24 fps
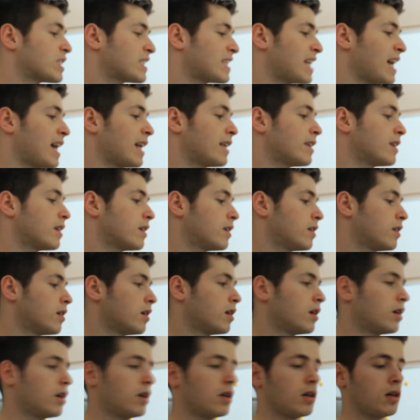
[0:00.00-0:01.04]
your standard.
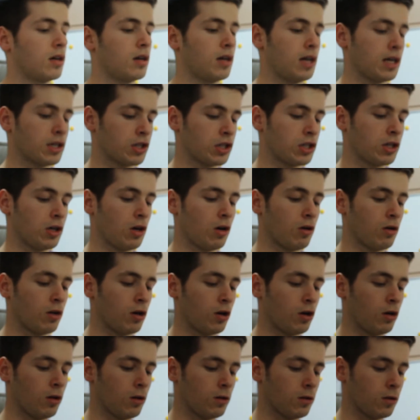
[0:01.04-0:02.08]
Sure,
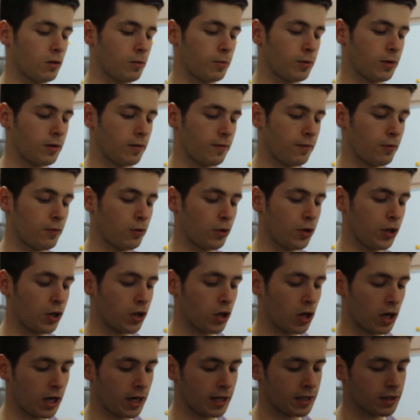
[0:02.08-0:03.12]
I'll, I'll open it for
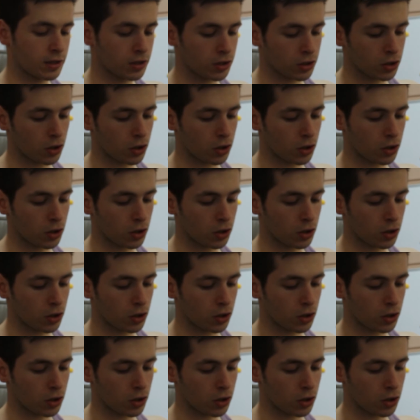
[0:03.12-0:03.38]
you guys.